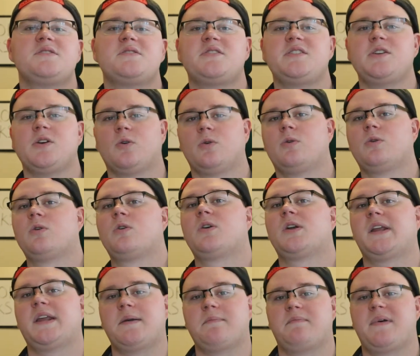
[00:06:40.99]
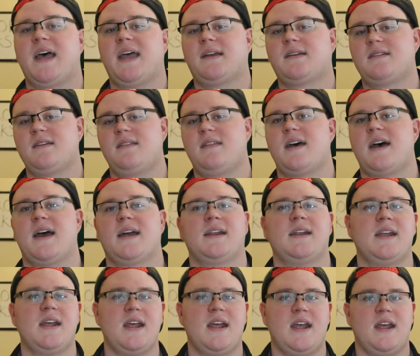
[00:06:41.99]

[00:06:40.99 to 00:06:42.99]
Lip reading: to see horror get back to that,